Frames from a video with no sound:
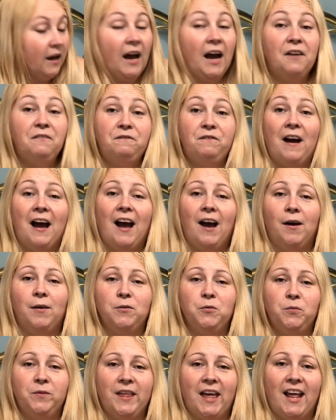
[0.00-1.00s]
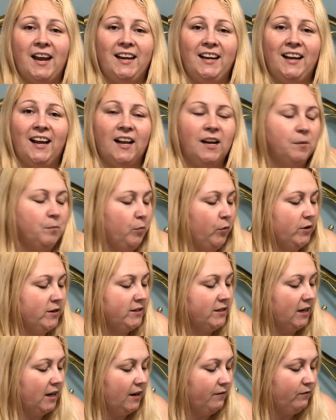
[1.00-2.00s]
I found with any Canon
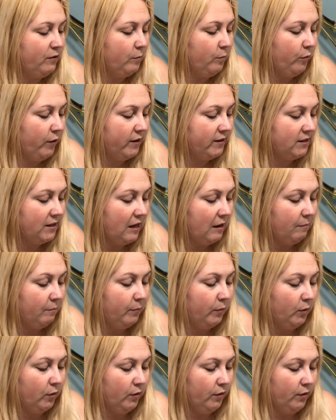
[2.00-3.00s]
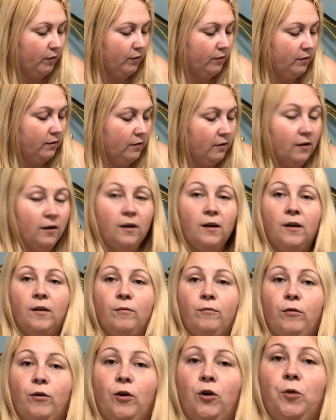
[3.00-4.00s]
printer, if you press that button
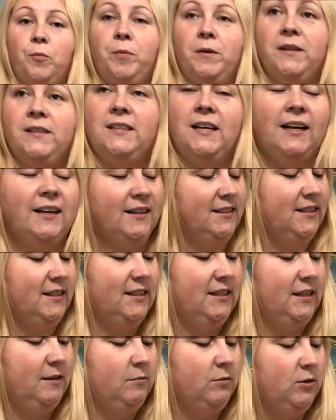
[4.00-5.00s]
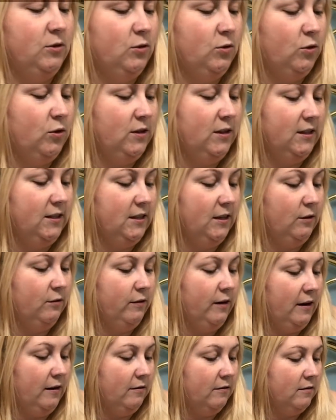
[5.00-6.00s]
for a couple of seconds, it seems to sort
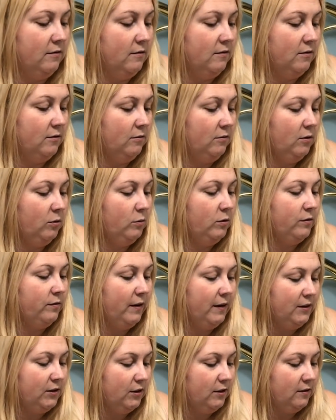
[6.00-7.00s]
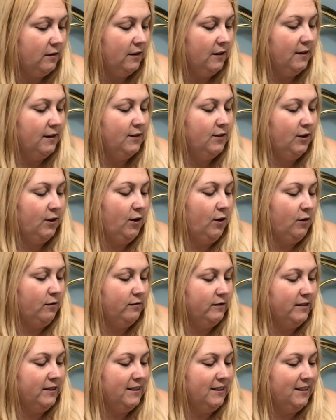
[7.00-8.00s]
itself out. Oh no, it's flashing. Turn it
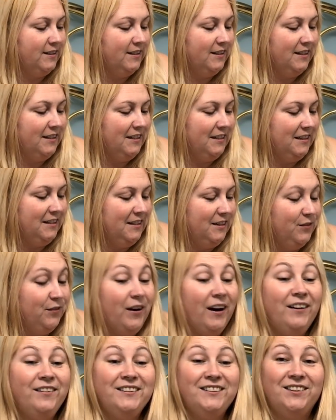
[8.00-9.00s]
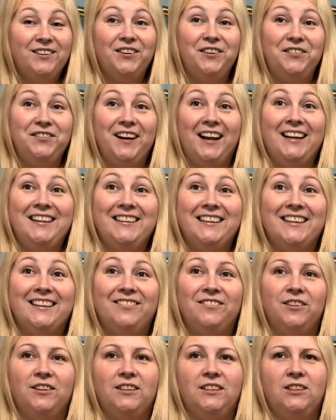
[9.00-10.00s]
off. How is it all flashing?
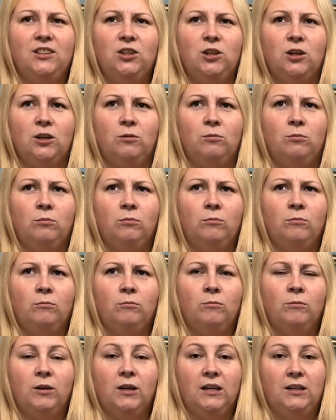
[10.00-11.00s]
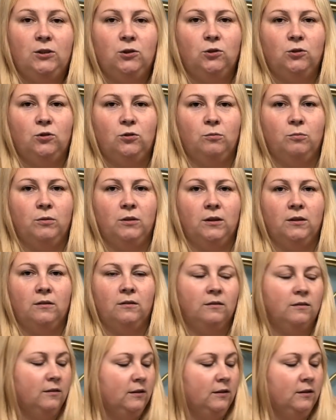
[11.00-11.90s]
What did you do? You touched something.